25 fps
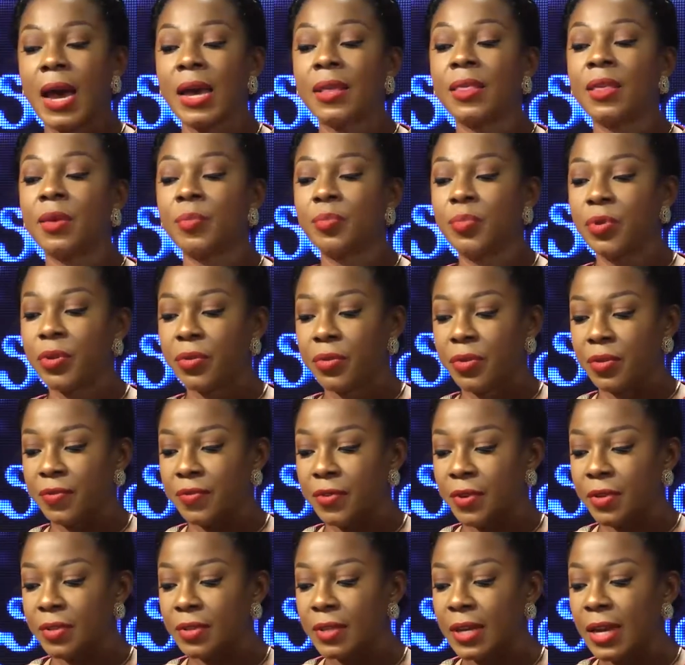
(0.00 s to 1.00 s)
I think both of
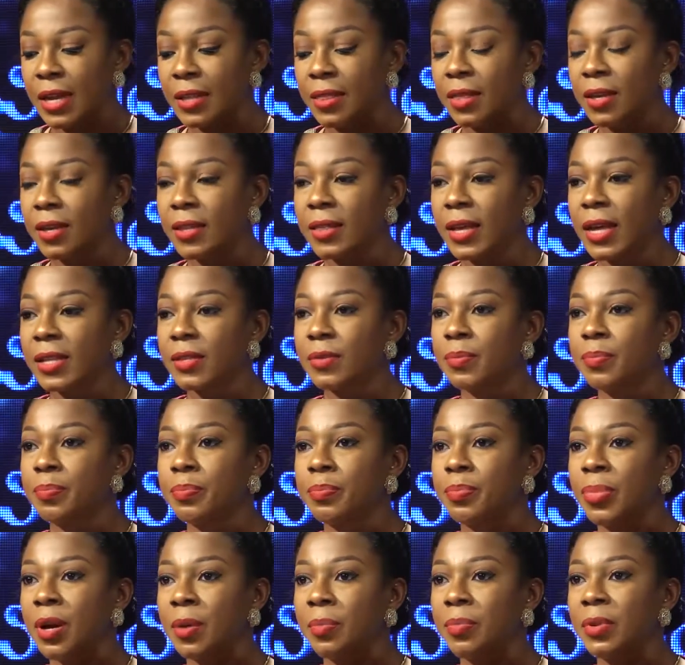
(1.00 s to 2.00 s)
us. I think that
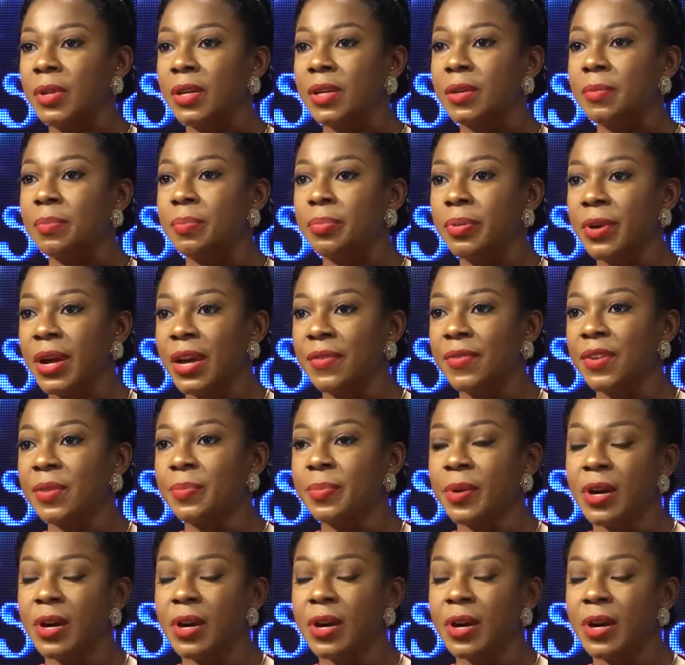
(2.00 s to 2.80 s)
public-private